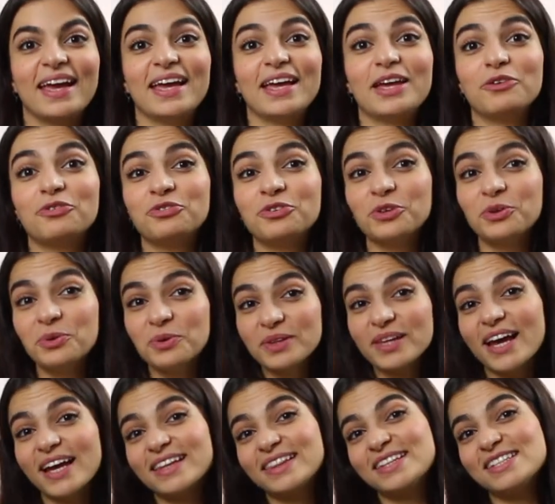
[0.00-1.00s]
If you
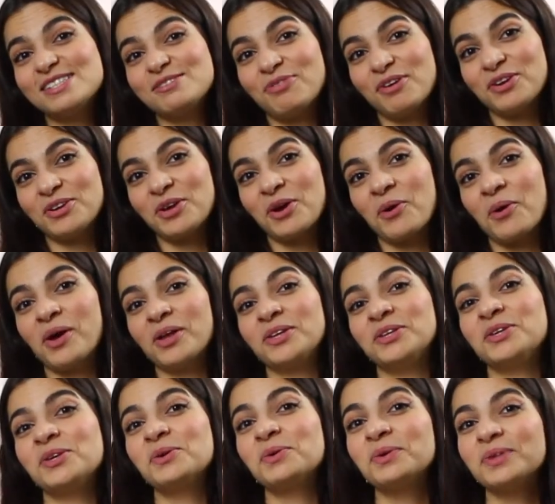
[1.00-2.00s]
like this video
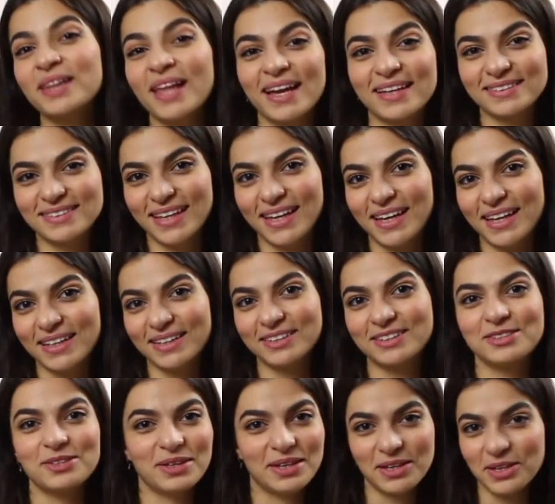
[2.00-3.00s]
and you would like
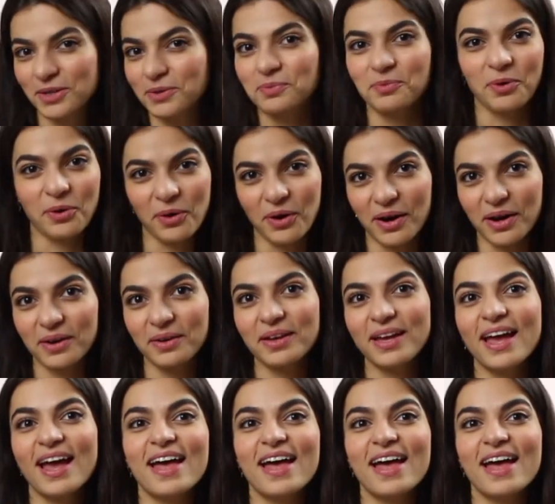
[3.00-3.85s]
to hear more,